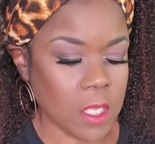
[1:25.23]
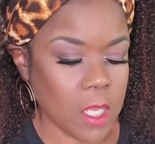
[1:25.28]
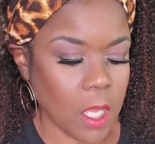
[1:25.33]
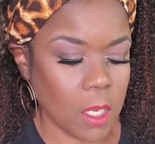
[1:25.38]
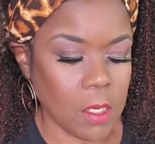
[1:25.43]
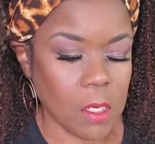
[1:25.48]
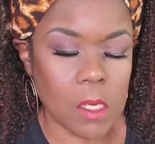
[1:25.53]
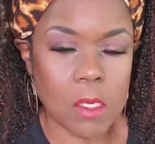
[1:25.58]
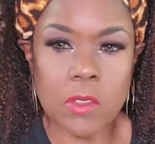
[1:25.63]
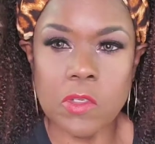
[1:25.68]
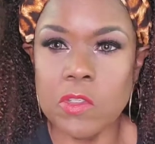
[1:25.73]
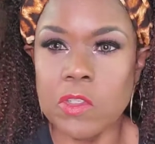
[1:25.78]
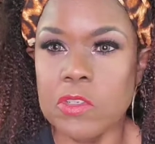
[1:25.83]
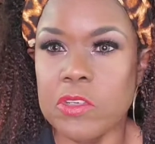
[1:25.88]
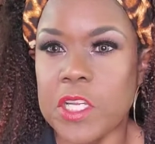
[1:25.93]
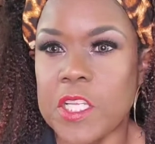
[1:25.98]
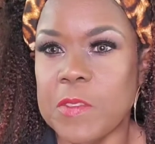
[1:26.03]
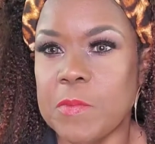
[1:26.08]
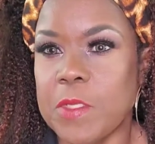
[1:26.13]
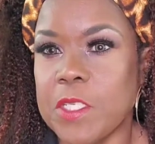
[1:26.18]
Y'all know
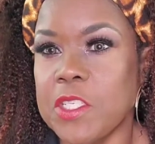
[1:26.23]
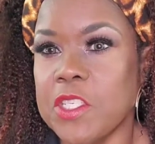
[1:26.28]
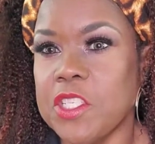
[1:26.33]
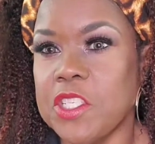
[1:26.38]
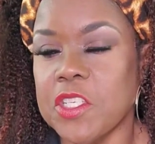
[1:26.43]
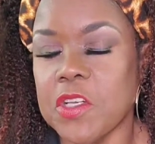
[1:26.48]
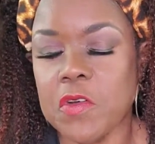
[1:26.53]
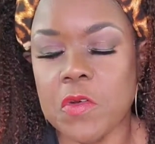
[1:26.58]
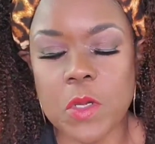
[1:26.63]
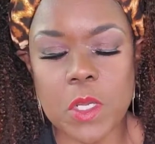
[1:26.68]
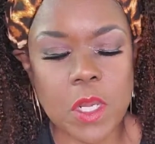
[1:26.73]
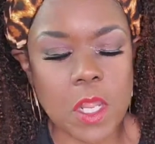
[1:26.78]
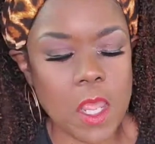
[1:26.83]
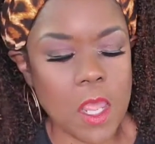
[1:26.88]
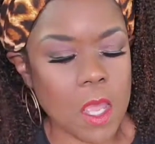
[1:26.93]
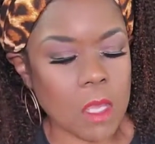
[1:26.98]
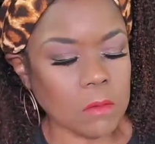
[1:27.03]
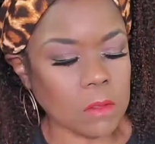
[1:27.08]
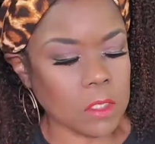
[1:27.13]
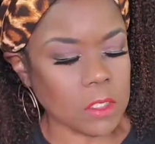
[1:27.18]
Outre's been showing
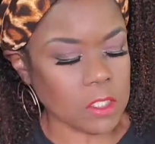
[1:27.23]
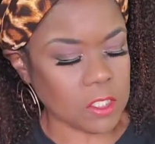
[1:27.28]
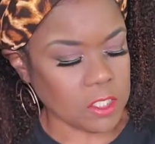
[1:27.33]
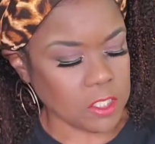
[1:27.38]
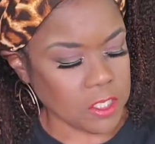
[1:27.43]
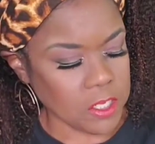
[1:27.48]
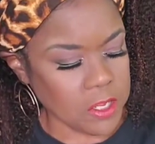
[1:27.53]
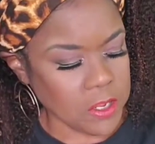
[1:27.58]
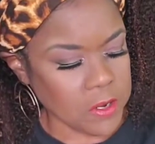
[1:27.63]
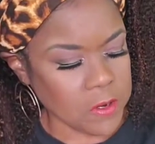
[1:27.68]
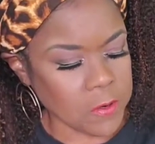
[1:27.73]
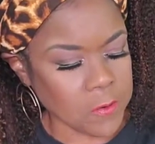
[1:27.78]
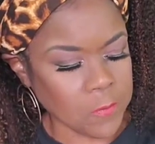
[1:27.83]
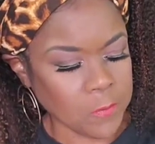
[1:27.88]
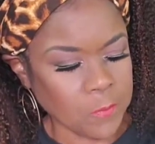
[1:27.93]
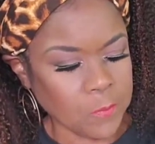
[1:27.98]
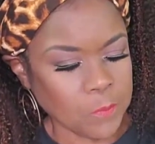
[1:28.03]
out this year,